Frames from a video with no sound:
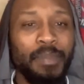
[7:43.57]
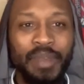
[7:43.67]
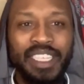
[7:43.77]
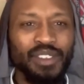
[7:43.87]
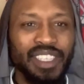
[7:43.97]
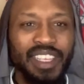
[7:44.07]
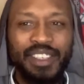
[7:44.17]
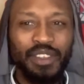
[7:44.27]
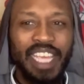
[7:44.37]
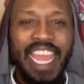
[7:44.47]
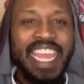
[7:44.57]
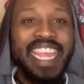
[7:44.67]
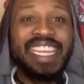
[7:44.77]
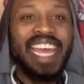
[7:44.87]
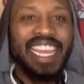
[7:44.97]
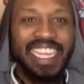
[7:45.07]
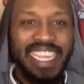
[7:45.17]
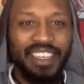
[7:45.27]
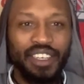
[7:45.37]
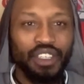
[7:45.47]
it's not
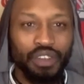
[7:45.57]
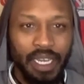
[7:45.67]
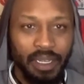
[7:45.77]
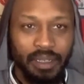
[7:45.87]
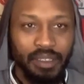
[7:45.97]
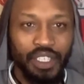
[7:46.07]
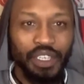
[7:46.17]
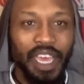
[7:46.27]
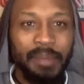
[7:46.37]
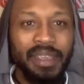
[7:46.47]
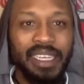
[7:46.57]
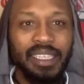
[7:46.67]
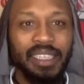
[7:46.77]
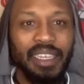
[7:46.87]
18-19 Trent. Do you know what I mean?